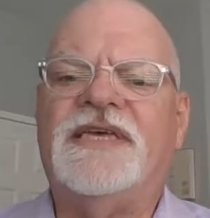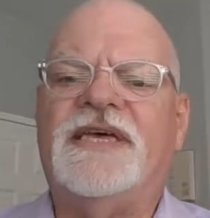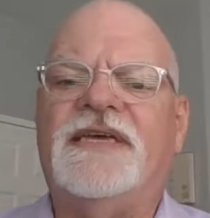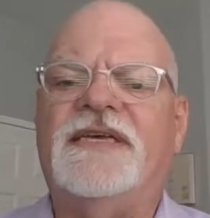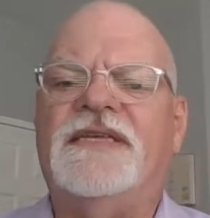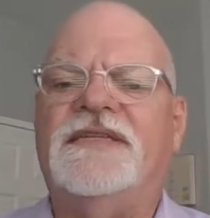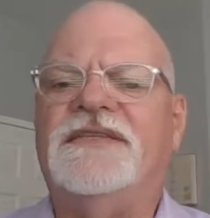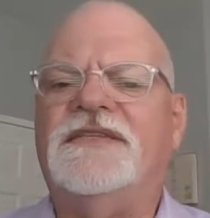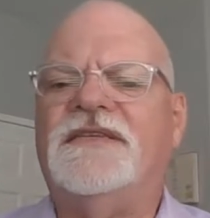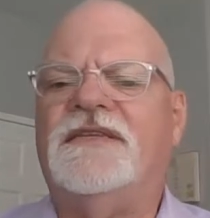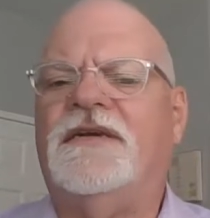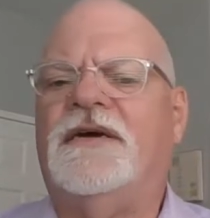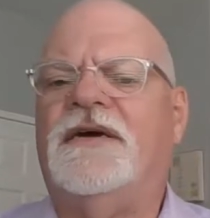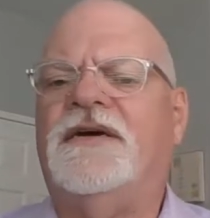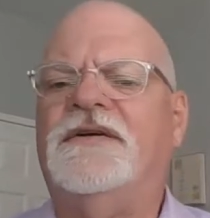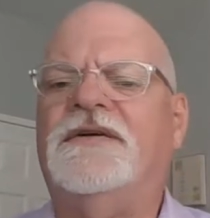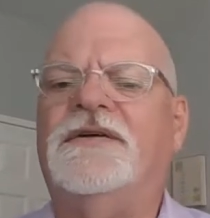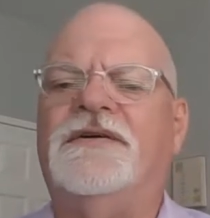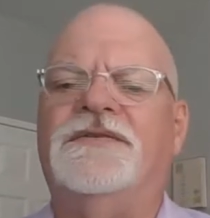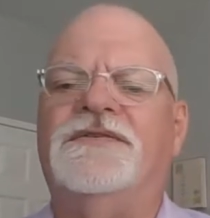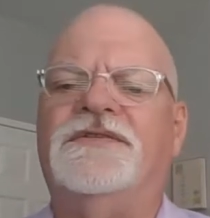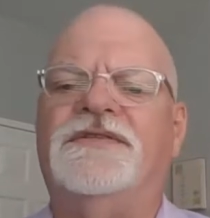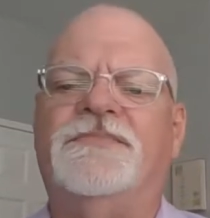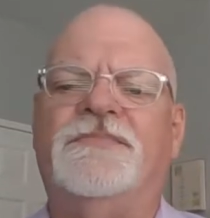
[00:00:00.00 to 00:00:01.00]
Science at
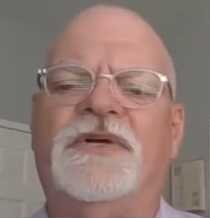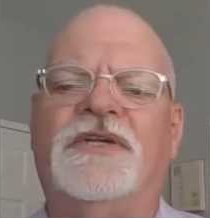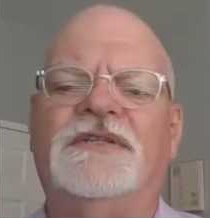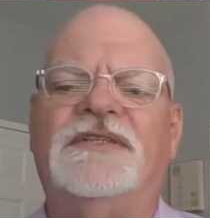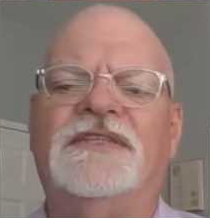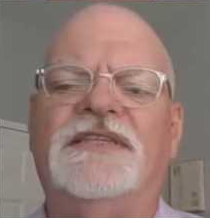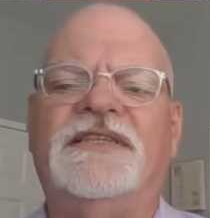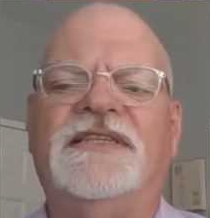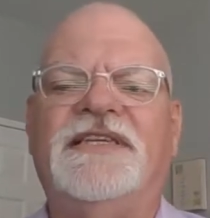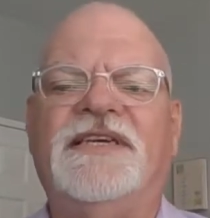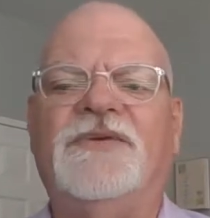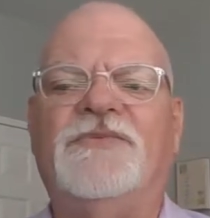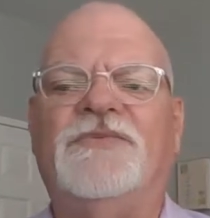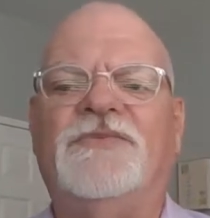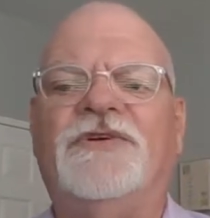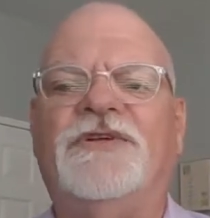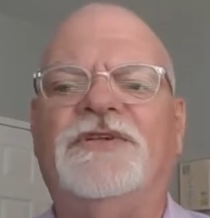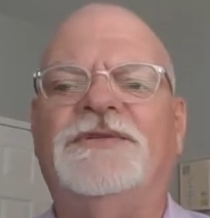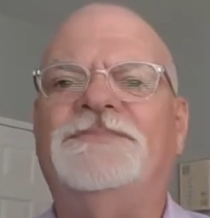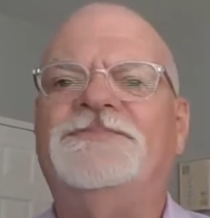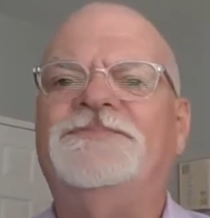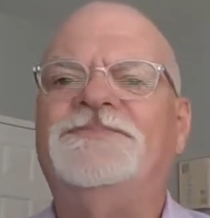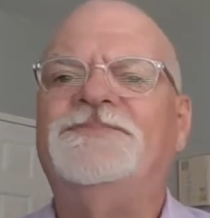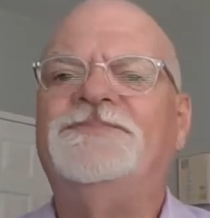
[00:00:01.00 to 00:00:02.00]
Argos
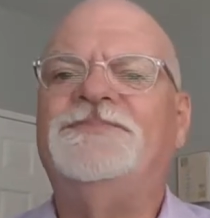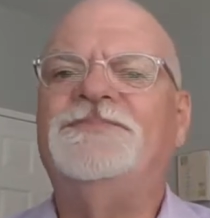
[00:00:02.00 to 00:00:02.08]
Multilingual.